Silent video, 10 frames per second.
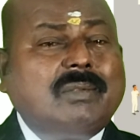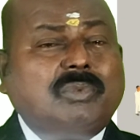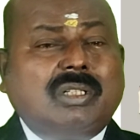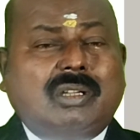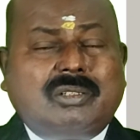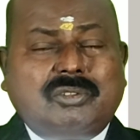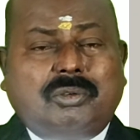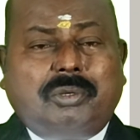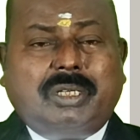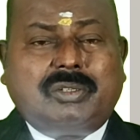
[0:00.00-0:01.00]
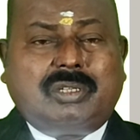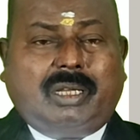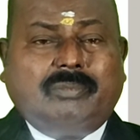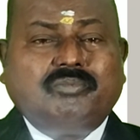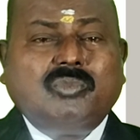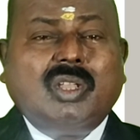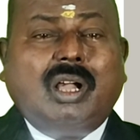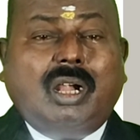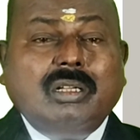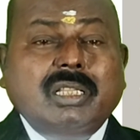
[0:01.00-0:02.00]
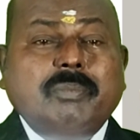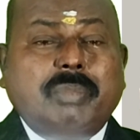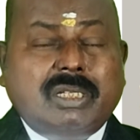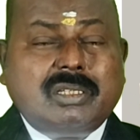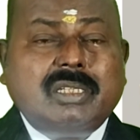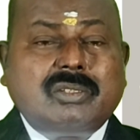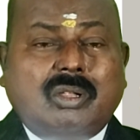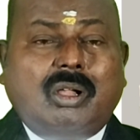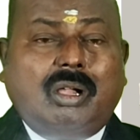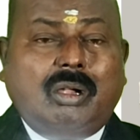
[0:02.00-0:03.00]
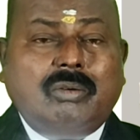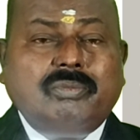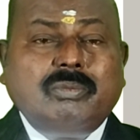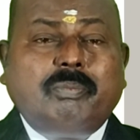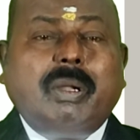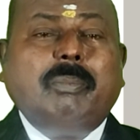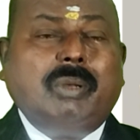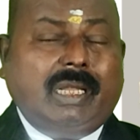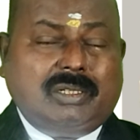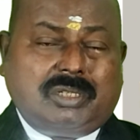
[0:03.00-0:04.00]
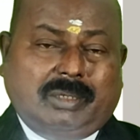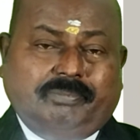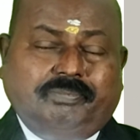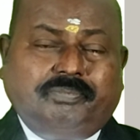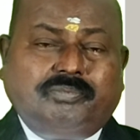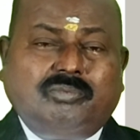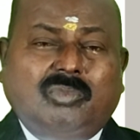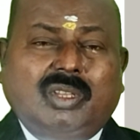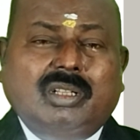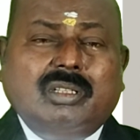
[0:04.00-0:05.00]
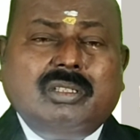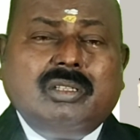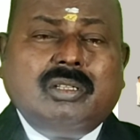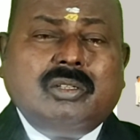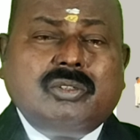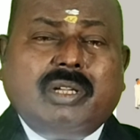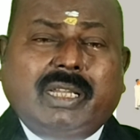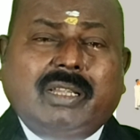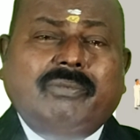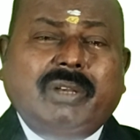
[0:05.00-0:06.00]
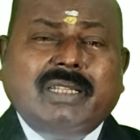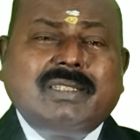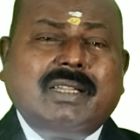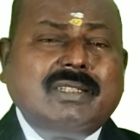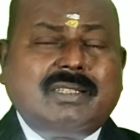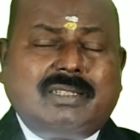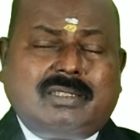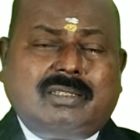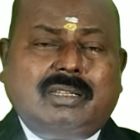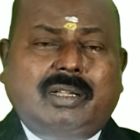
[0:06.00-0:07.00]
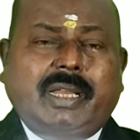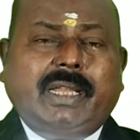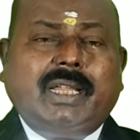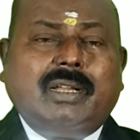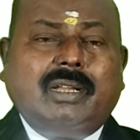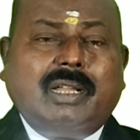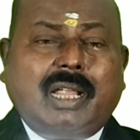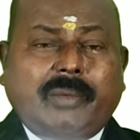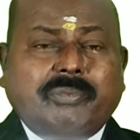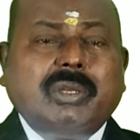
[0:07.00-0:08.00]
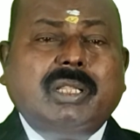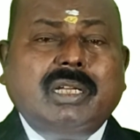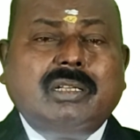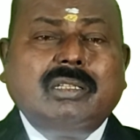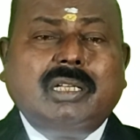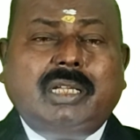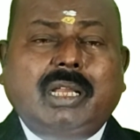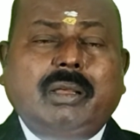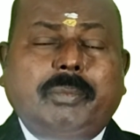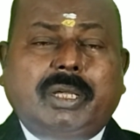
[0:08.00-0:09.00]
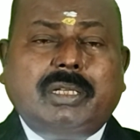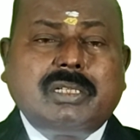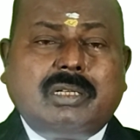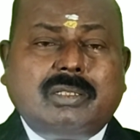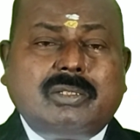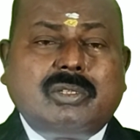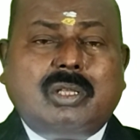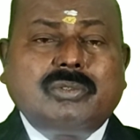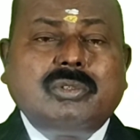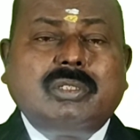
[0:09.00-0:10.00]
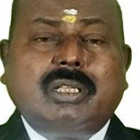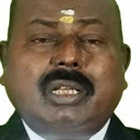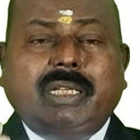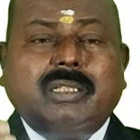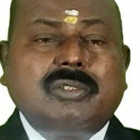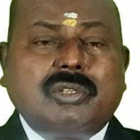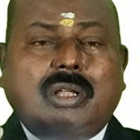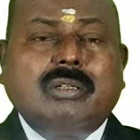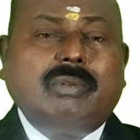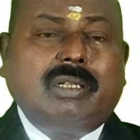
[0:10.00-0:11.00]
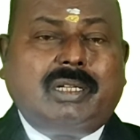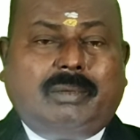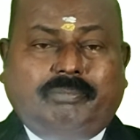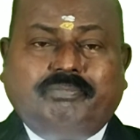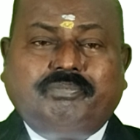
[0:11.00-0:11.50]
of the constituency on the basis of population. So every census taken, after that and the delimitation of the talk will come.